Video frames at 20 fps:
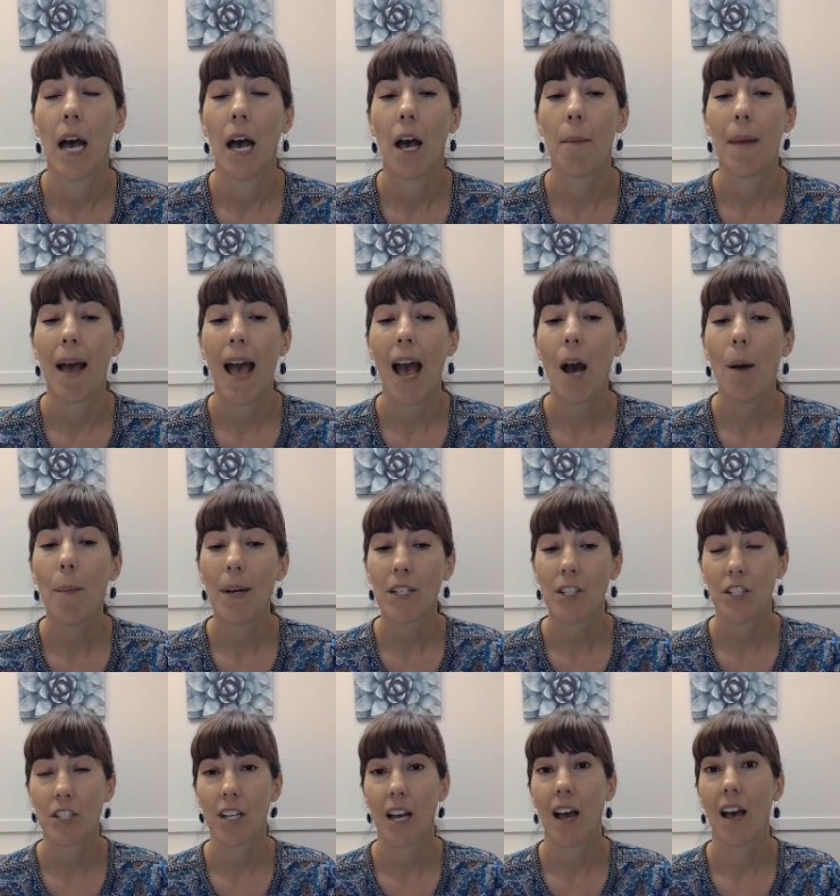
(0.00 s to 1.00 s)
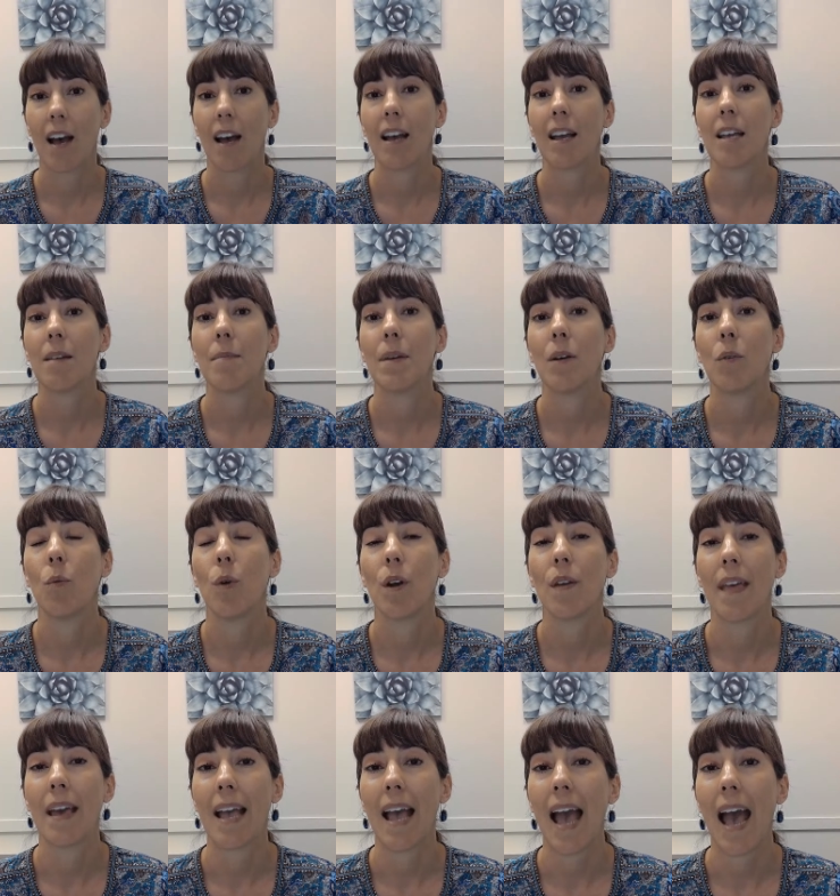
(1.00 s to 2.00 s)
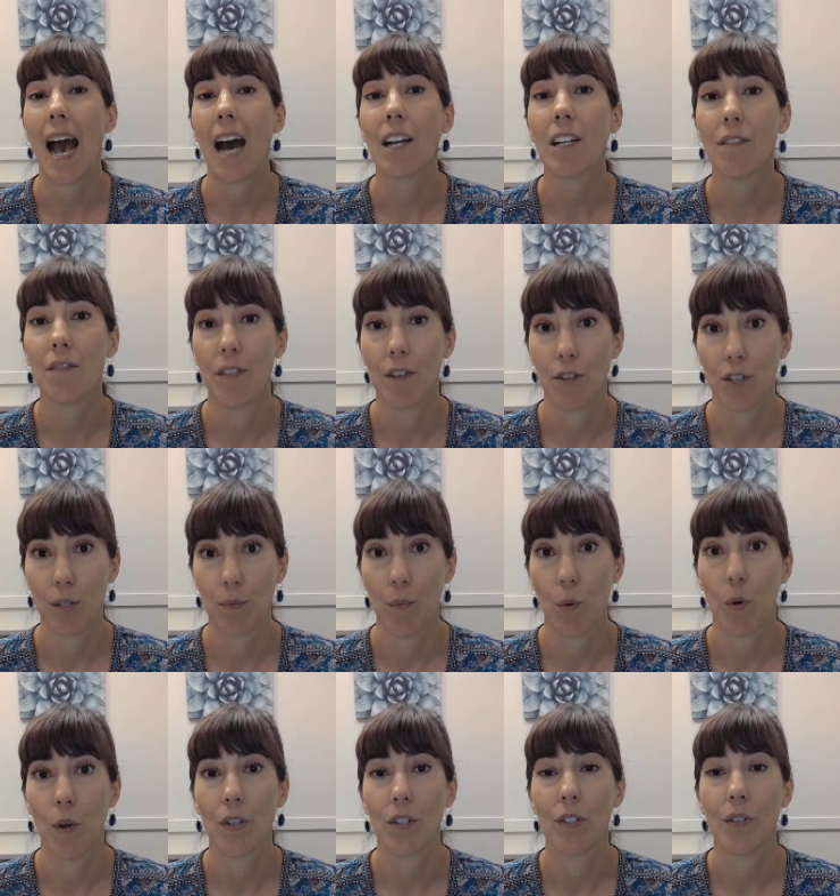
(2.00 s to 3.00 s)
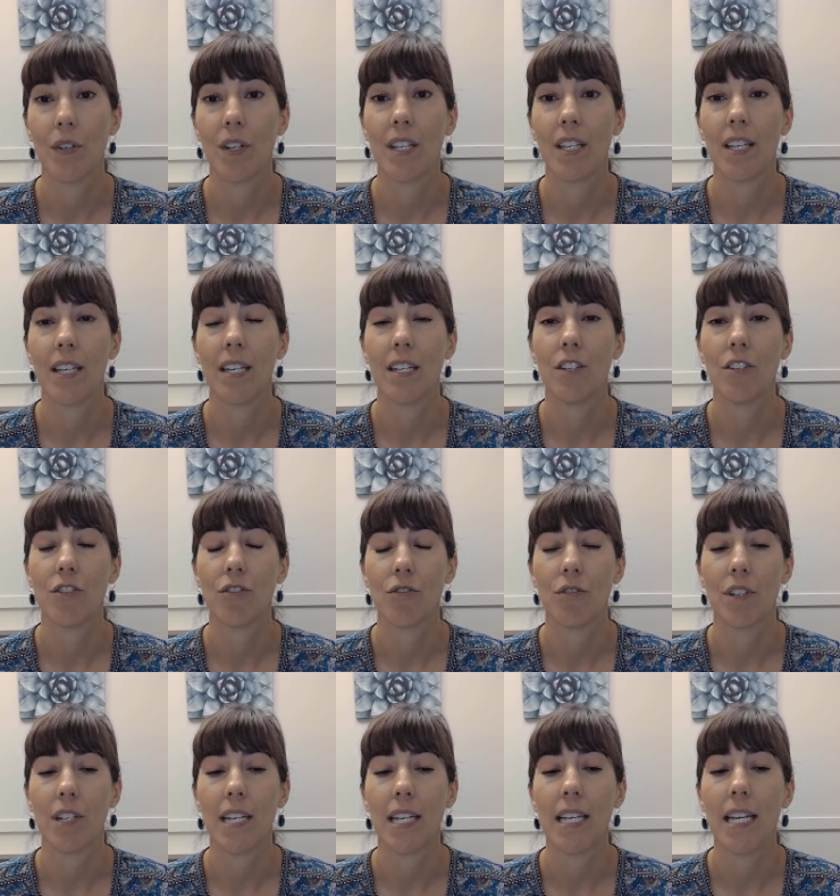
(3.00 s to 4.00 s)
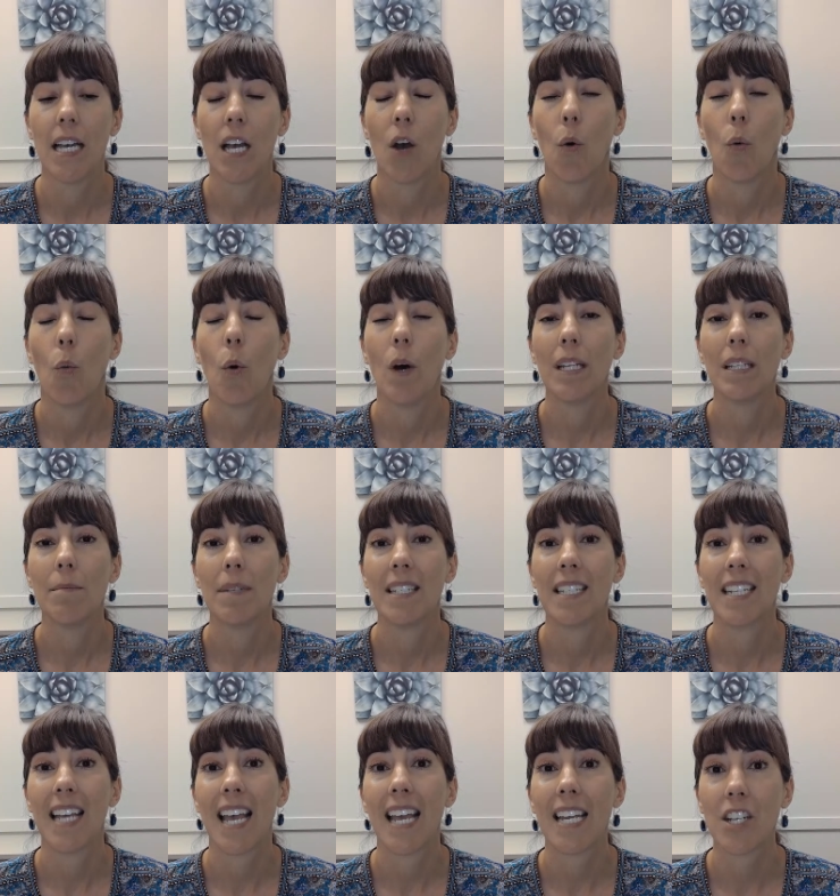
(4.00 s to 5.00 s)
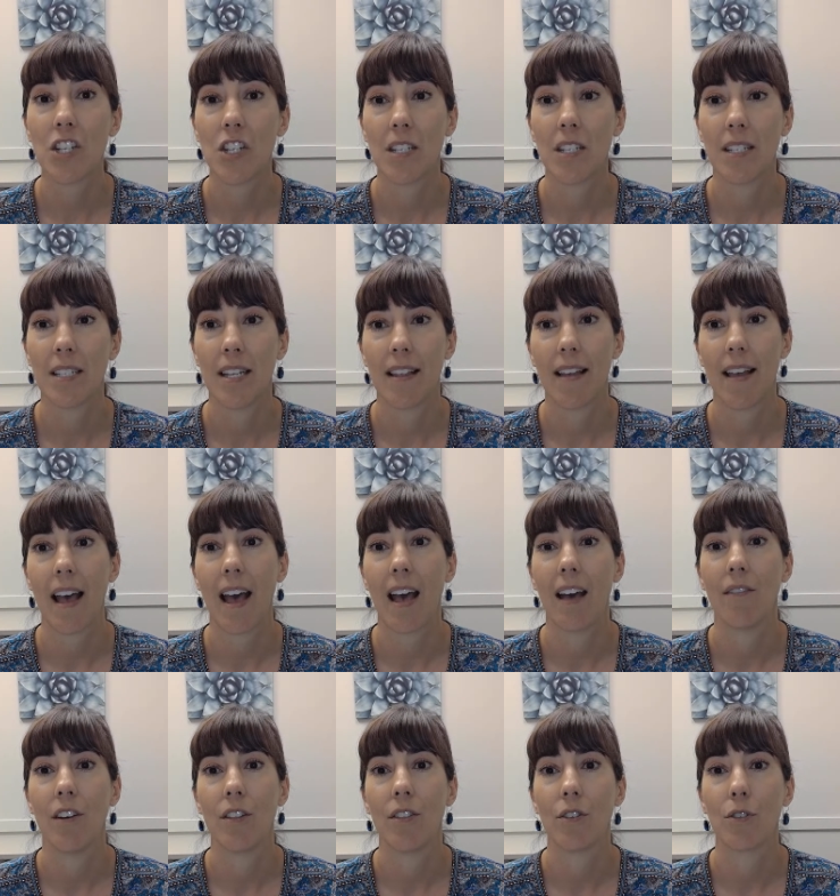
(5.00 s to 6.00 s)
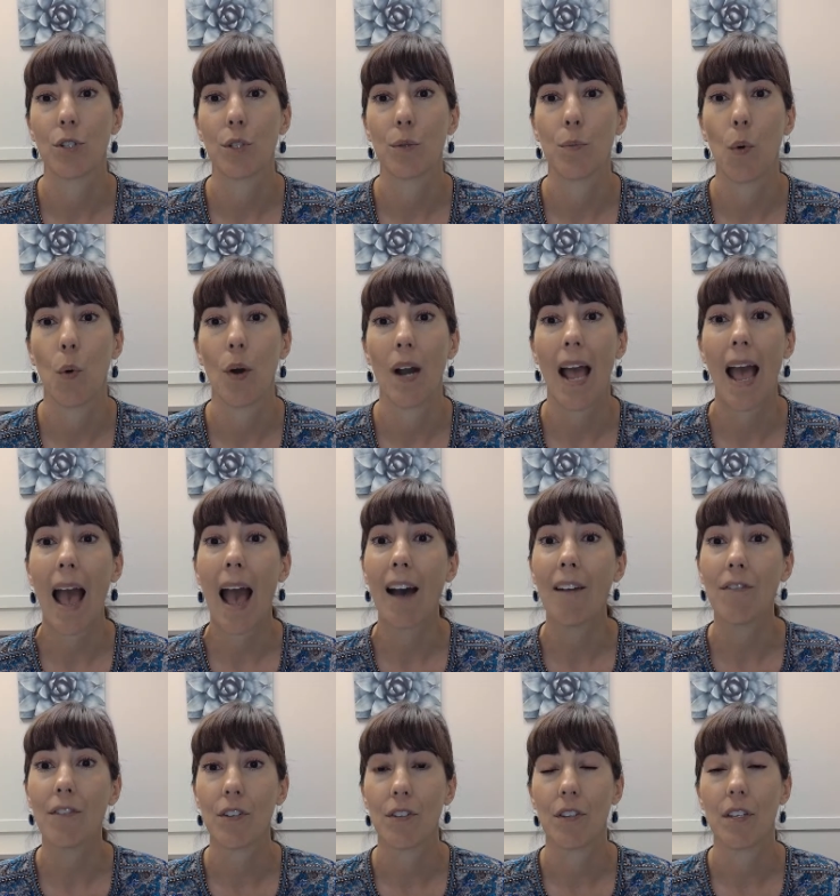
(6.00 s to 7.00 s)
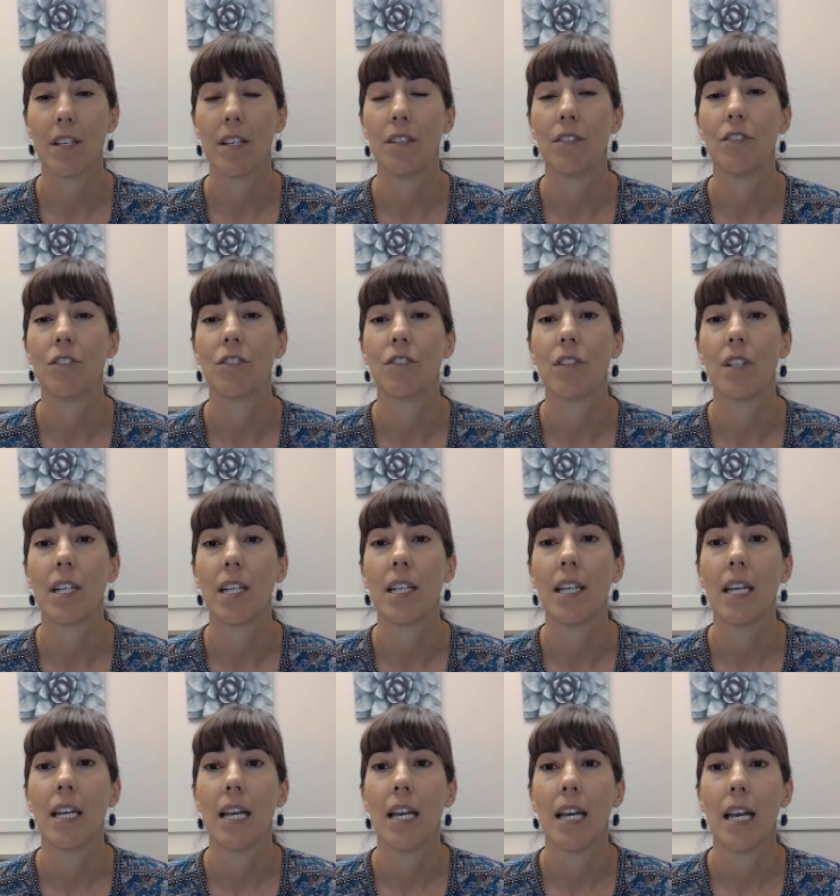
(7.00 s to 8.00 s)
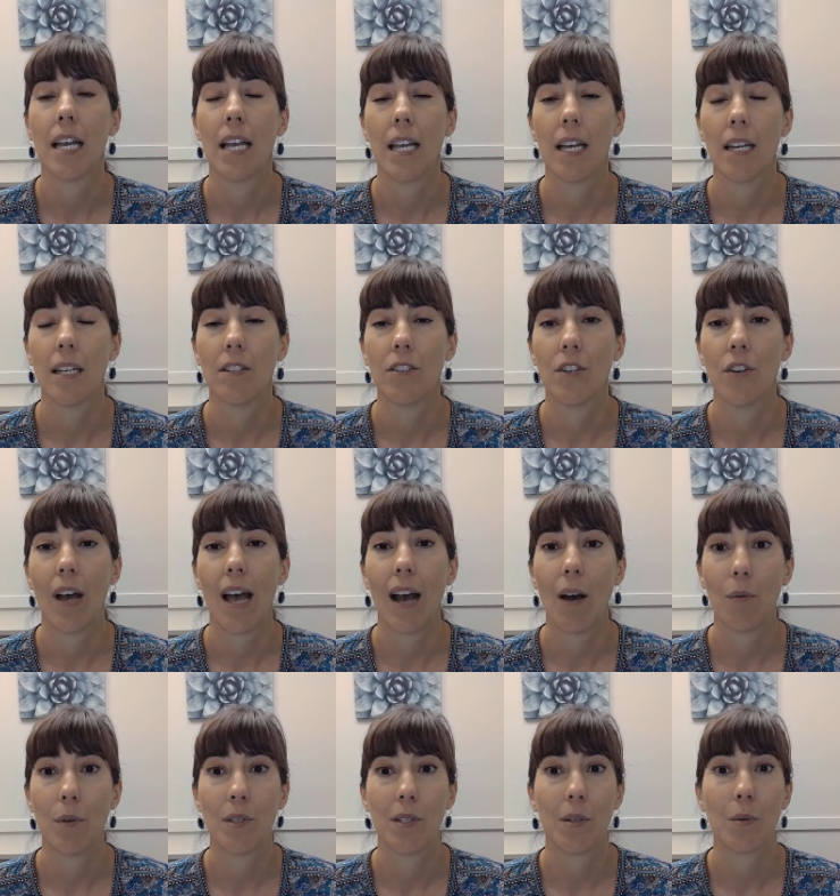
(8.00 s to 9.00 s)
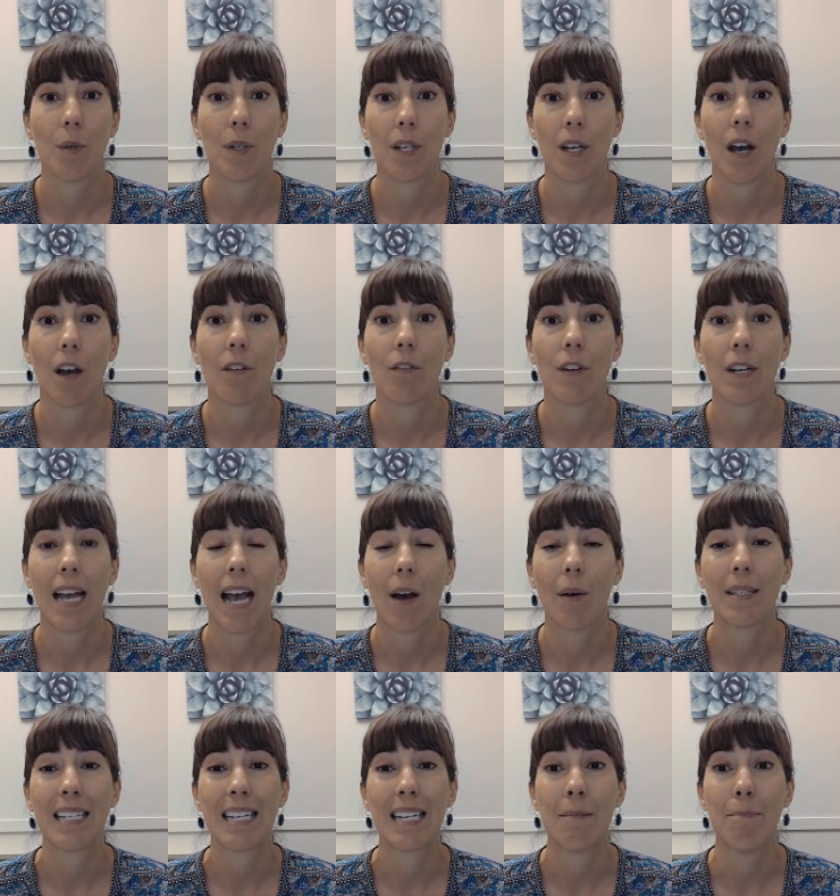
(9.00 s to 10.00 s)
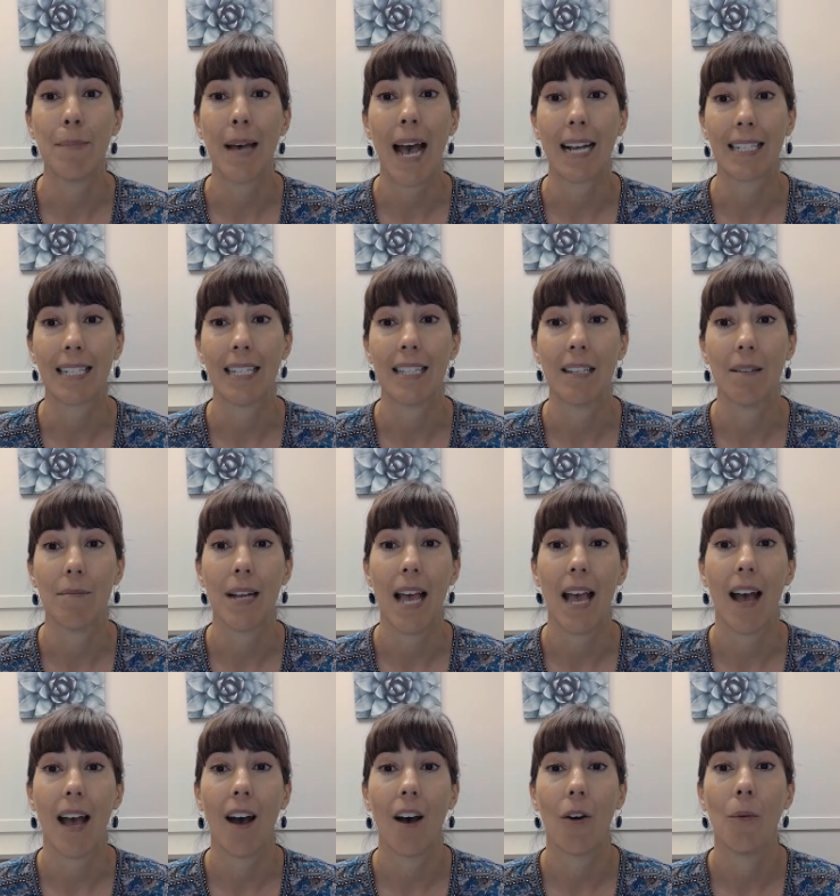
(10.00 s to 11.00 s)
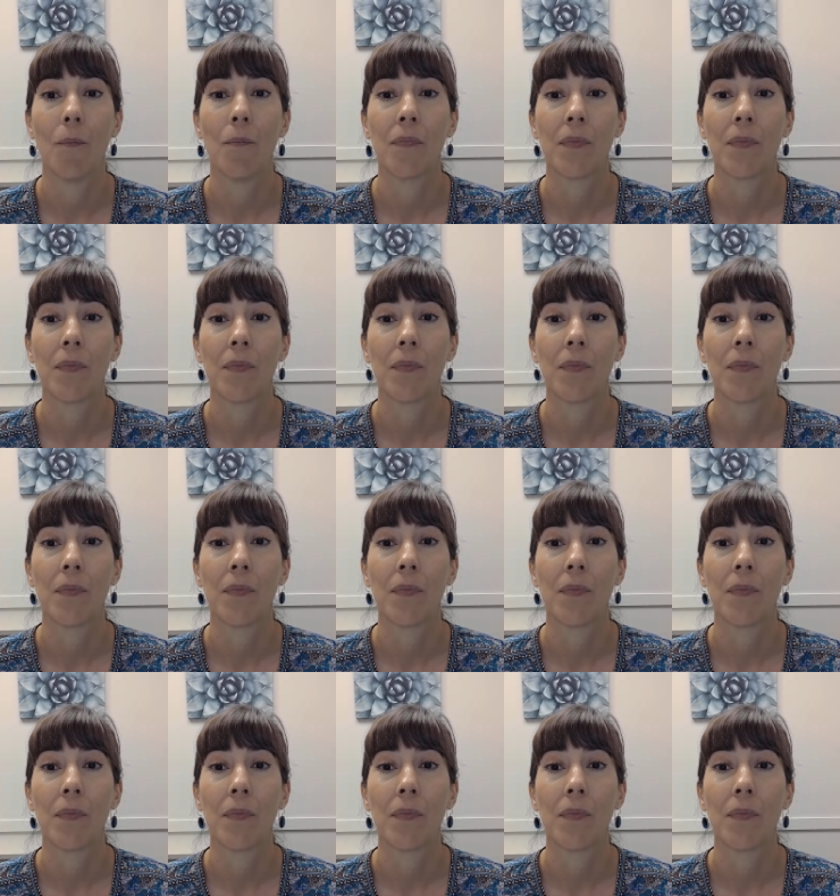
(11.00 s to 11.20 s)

how much time were they out of their sport due to the injury, what limitations do they have on their sport after the injury, and how was the recovery, how is it impacting them now.